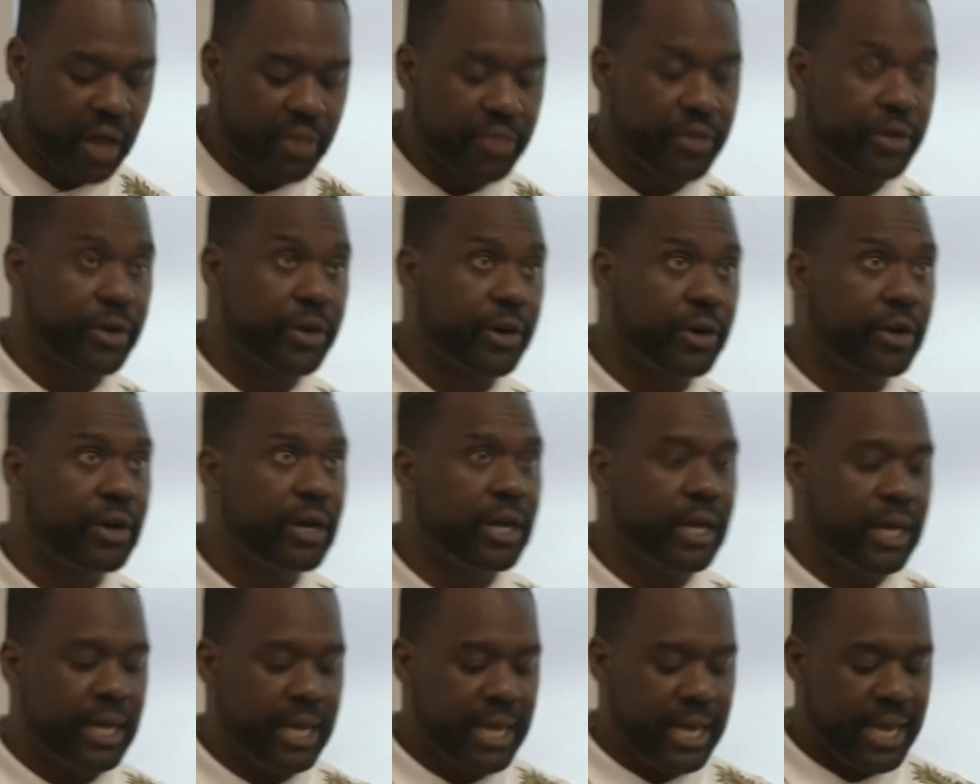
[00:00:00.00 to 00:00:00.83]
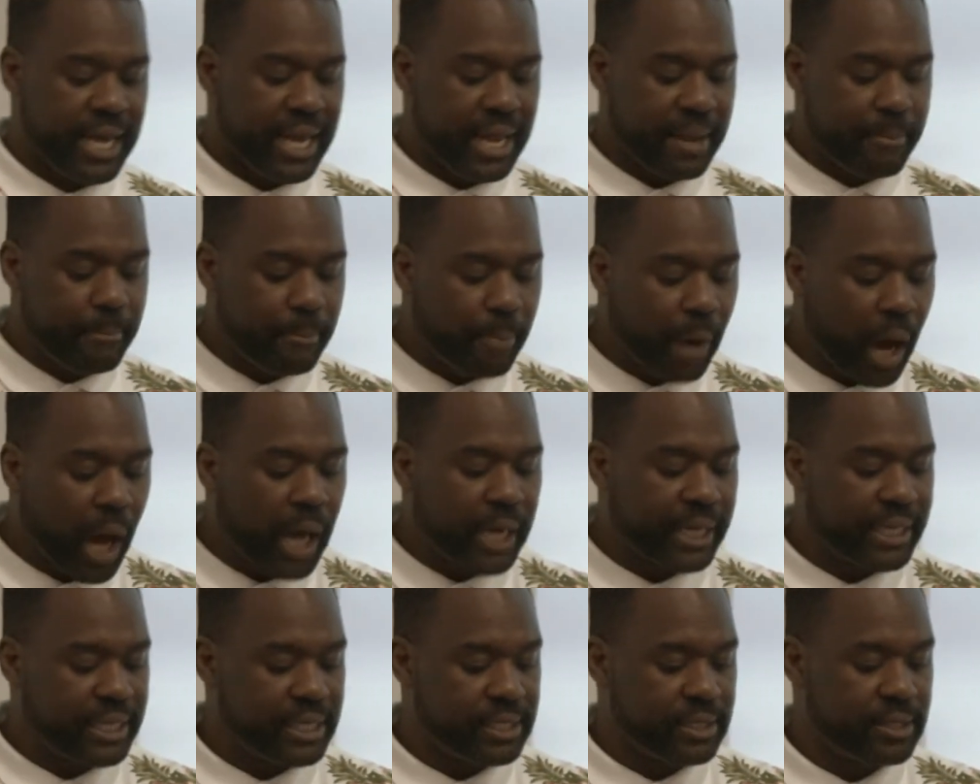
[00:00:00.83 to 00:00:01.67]
other
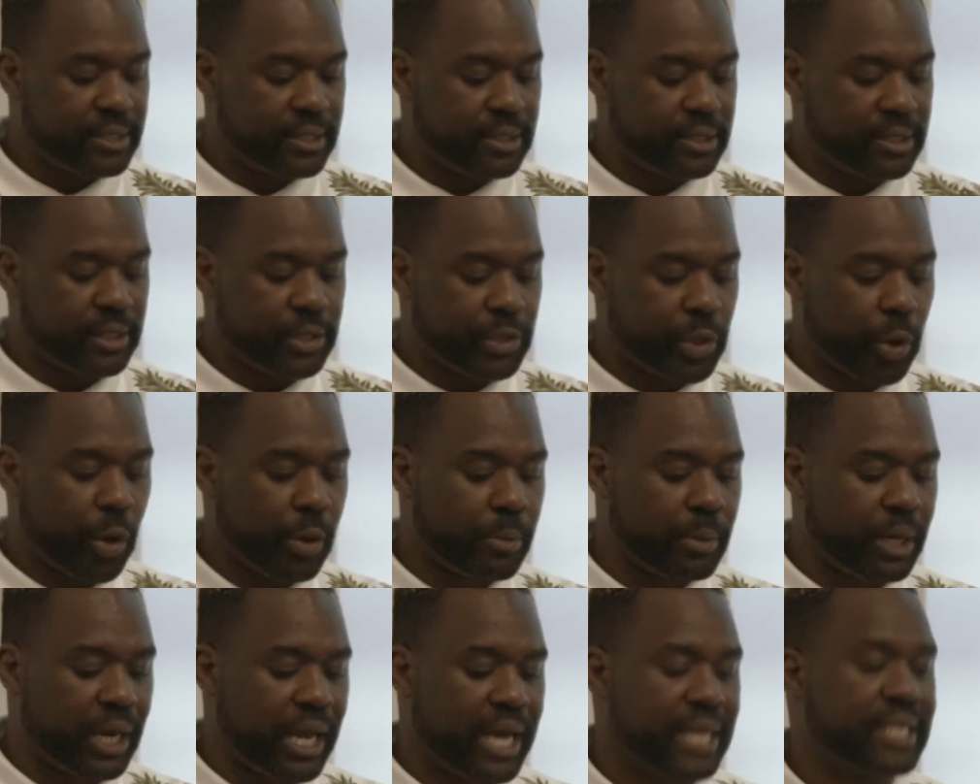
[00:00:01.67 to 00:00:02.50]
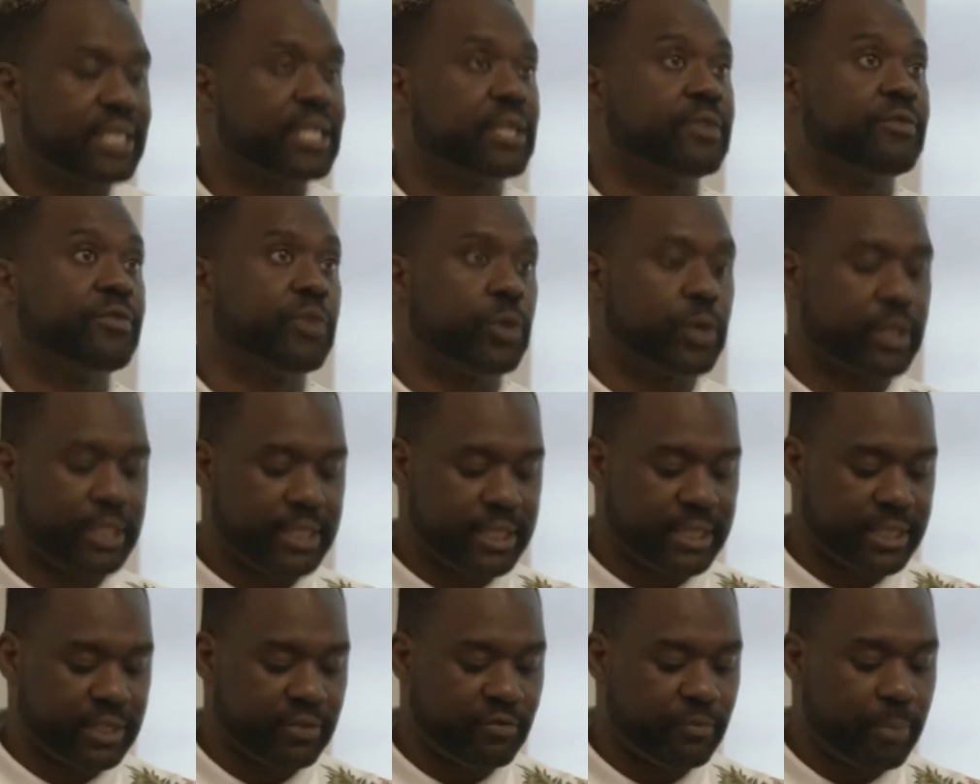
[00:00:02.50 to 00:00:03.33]
embodies the normalizing
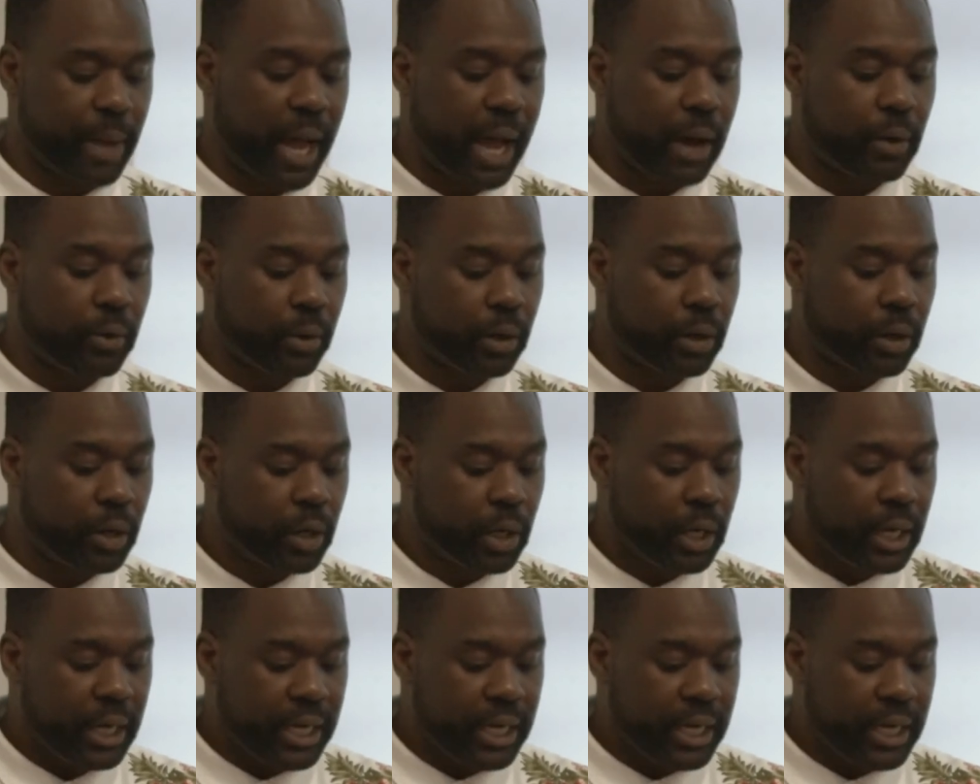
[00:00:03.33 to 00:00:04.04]
forces of power.